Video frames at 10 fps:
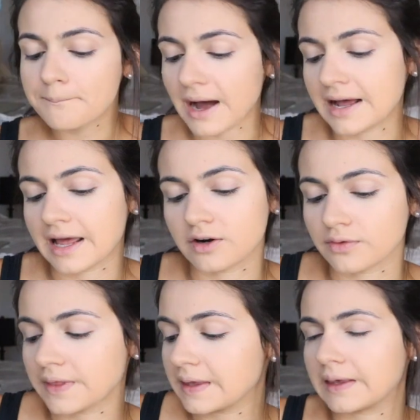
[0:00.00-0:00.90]
but I
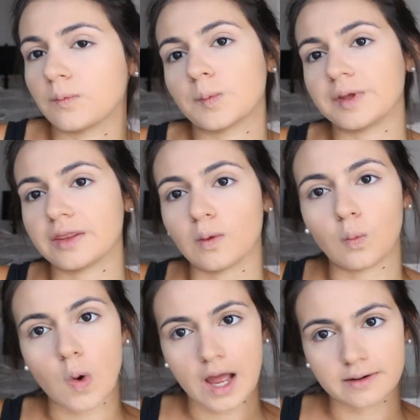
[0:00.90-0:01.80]
don't think he will be the
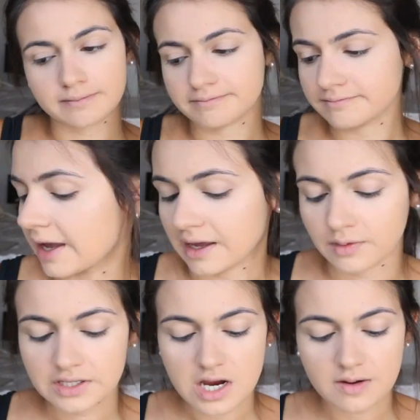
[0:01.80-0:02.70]
one. Okay,
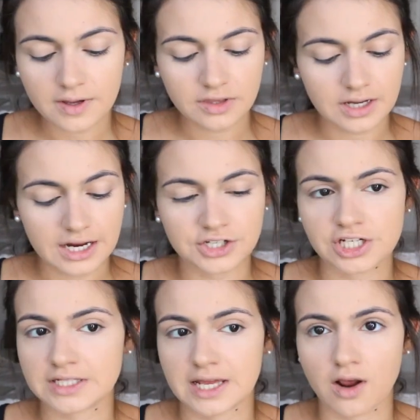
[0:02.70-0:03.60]
can we talk about the guys
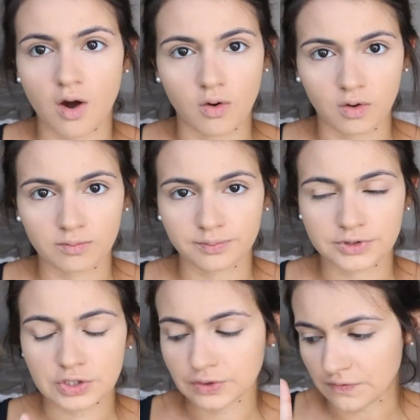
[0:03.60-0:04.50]
she sent home?
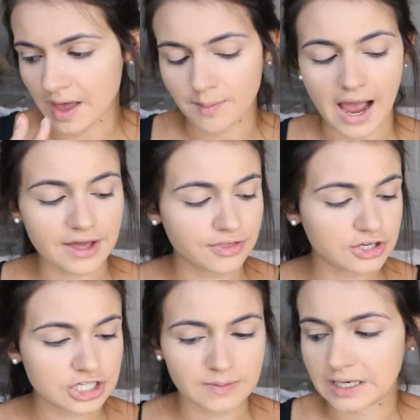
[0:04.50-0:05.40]
2 of them. I
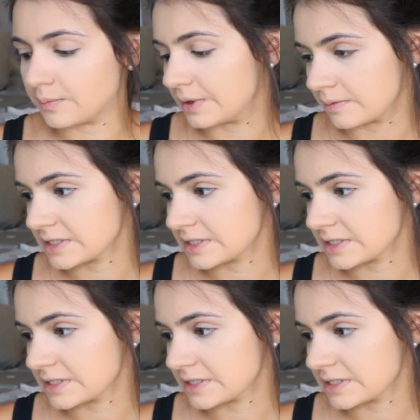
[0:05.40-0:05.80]
thought she made a big